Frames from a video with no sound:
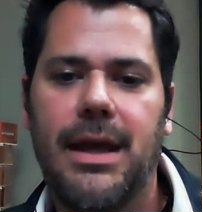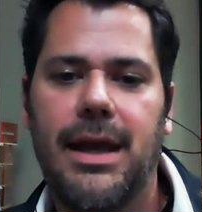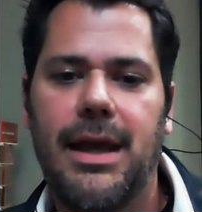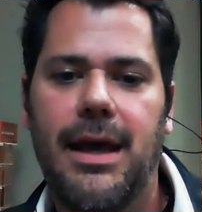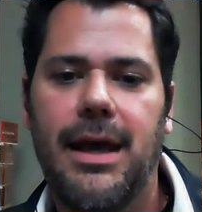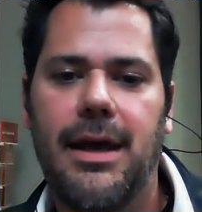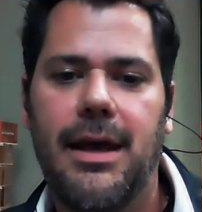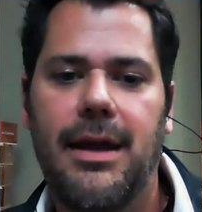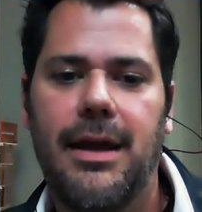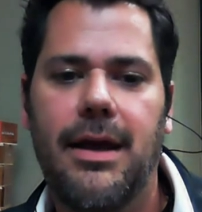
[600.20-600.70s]

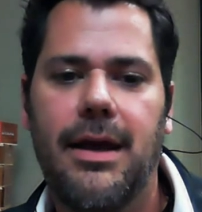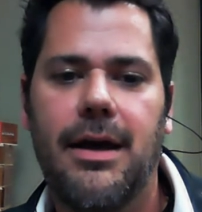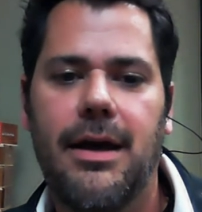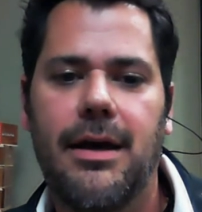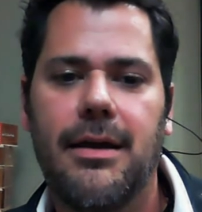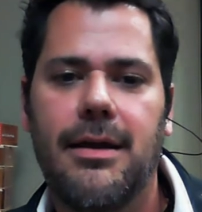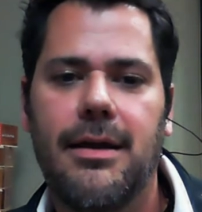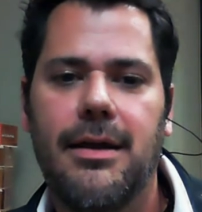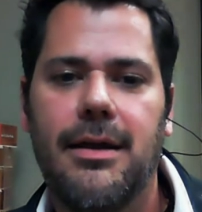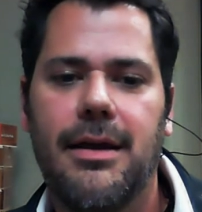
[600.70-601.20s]
and uh,
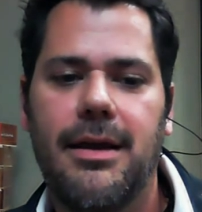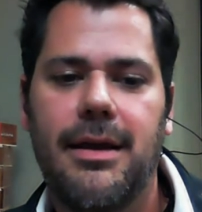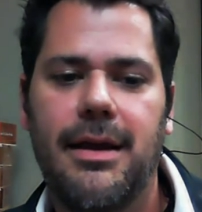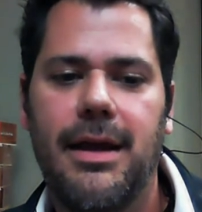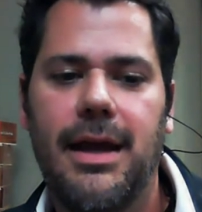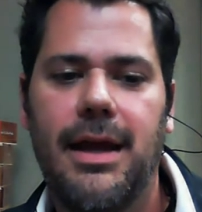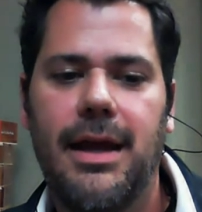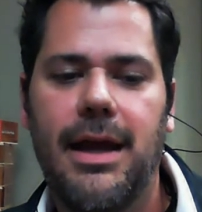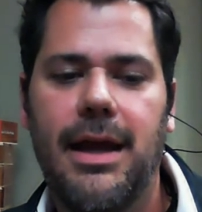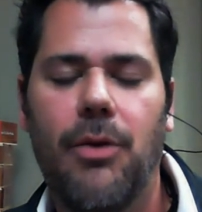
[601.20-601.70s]

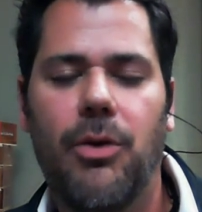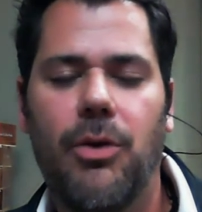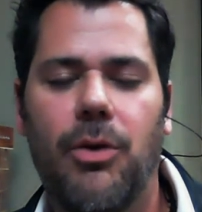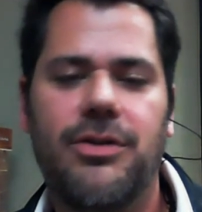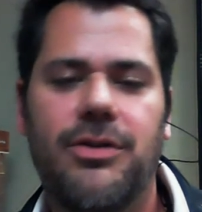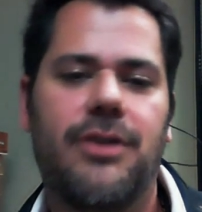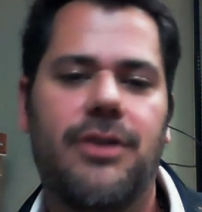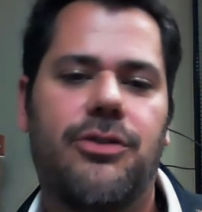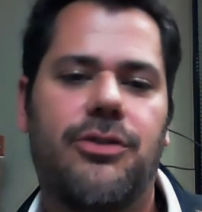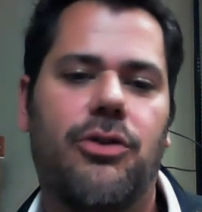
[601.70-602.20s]
it
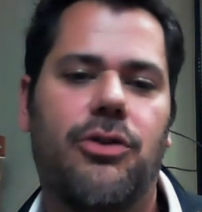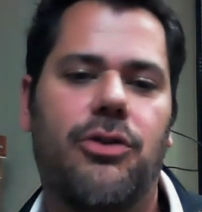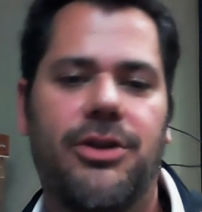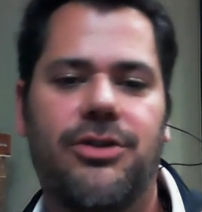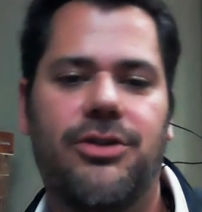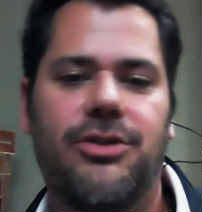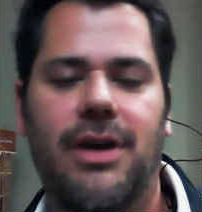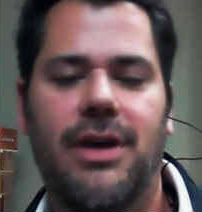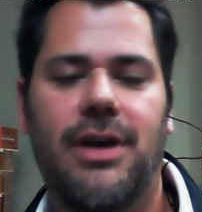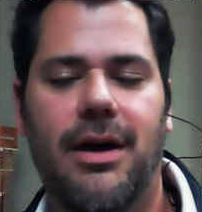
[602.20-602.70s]
wasn't so
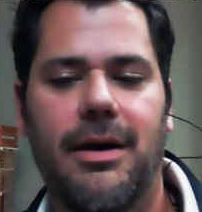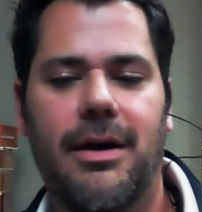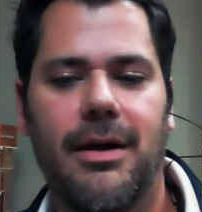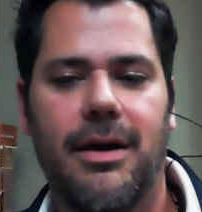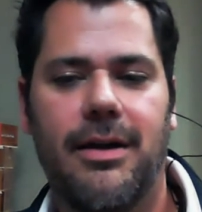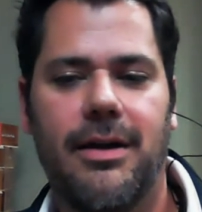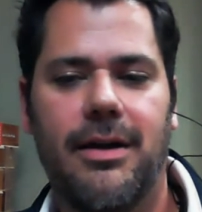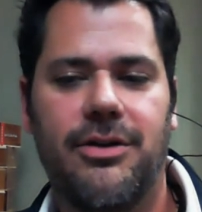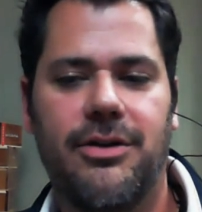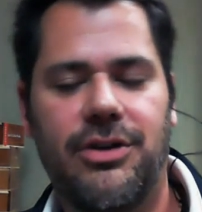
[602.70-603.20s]
much a,
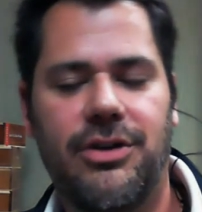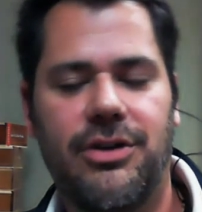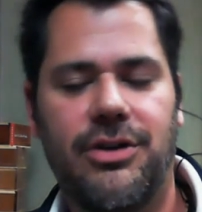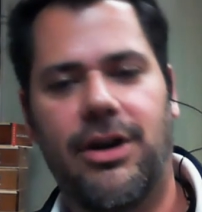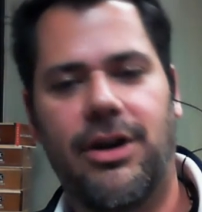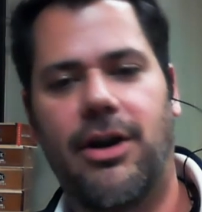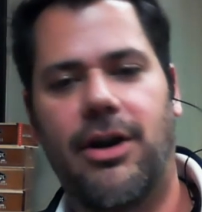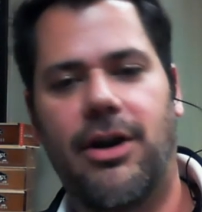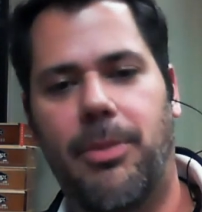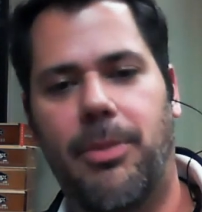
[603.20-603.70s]
a decision
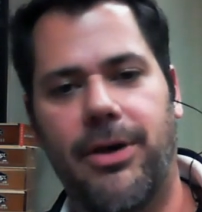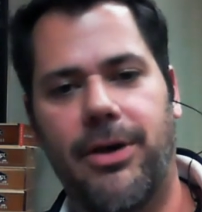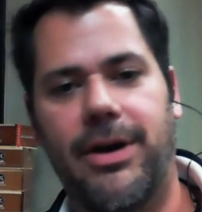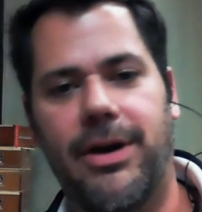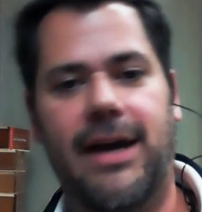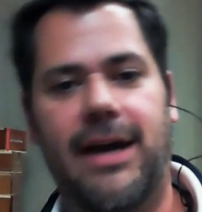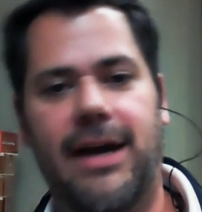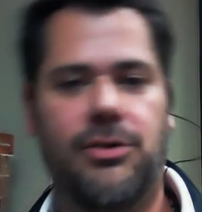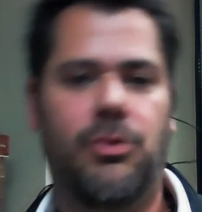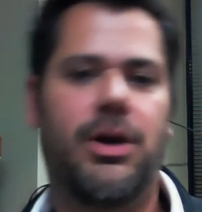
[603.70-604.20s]
on our part
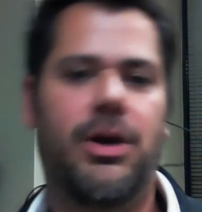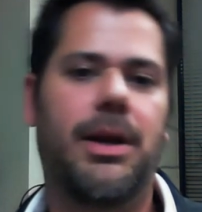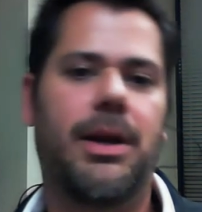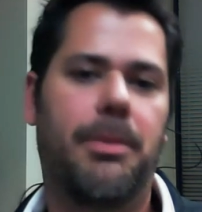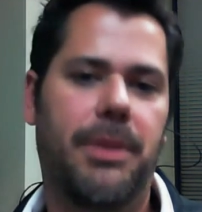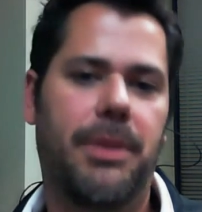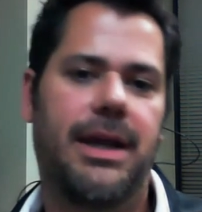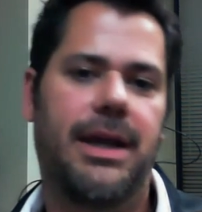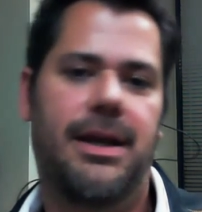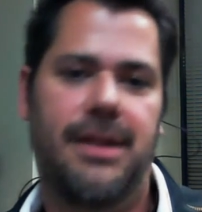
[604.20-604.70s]
not to want to
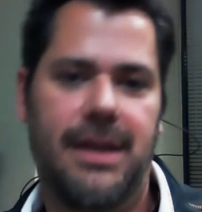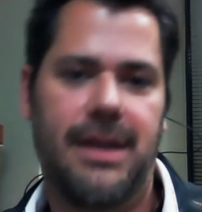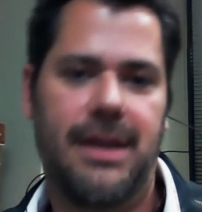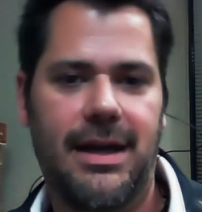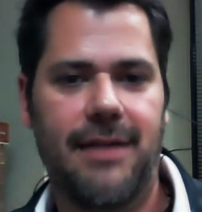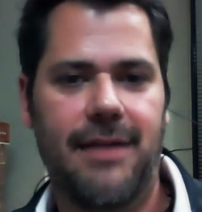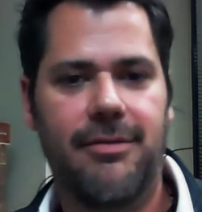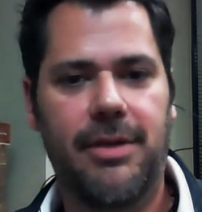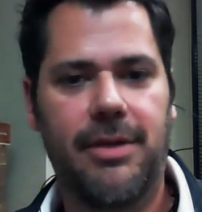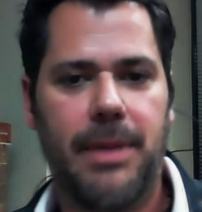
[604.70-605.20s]
play in that
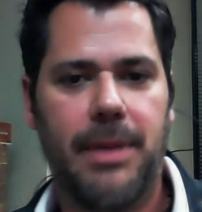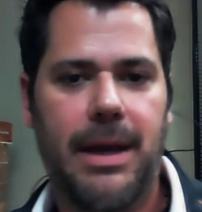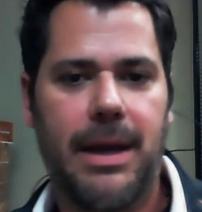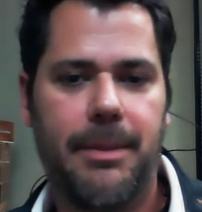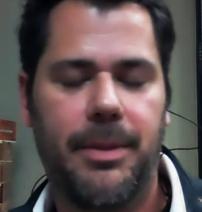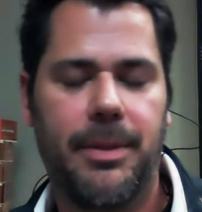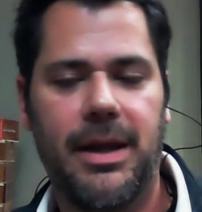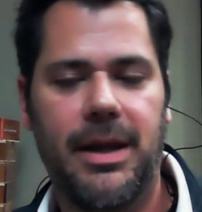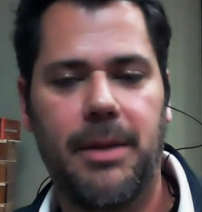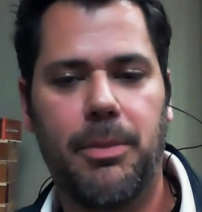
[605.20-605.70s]
heavily
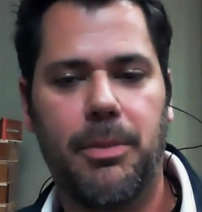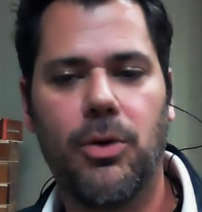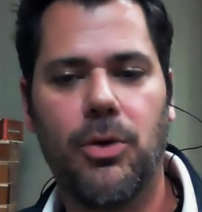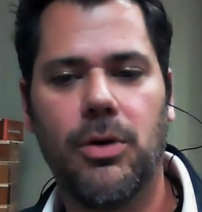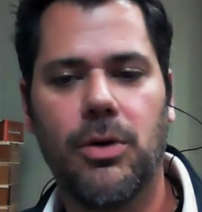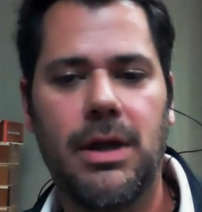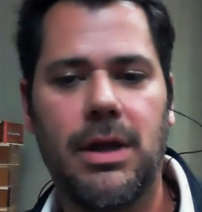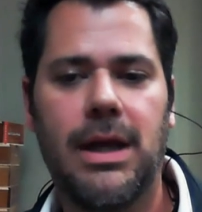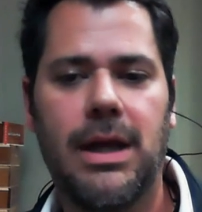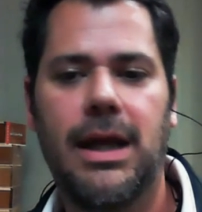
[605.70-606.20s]
populated
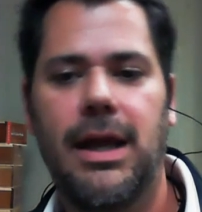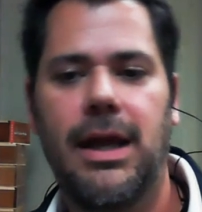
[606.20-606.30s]
pool.